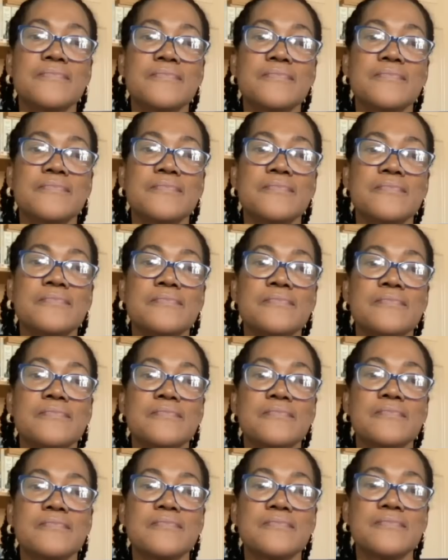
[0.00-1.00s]

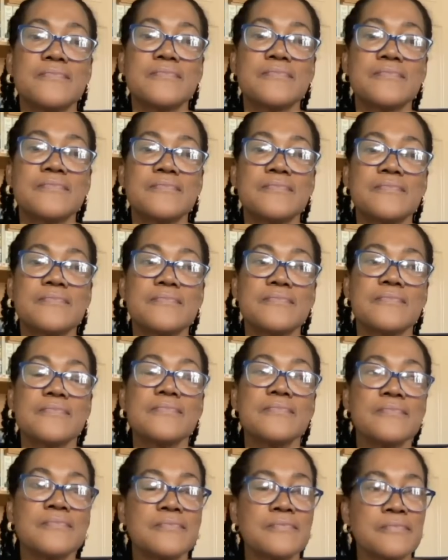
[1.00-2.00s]

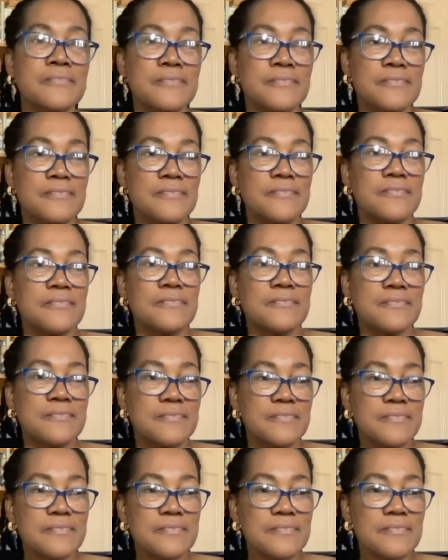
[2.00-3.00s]

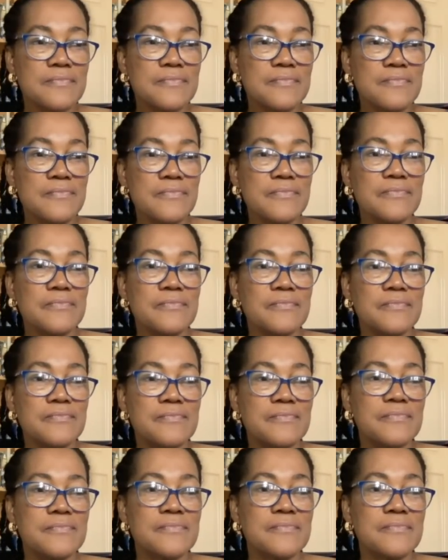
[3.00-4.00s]

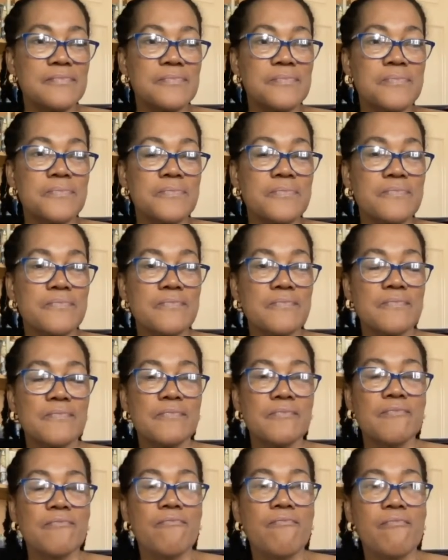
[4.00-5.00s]

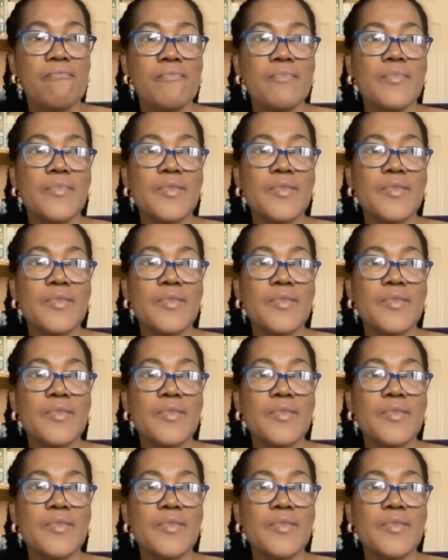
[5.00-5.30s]
This person isn't speaking.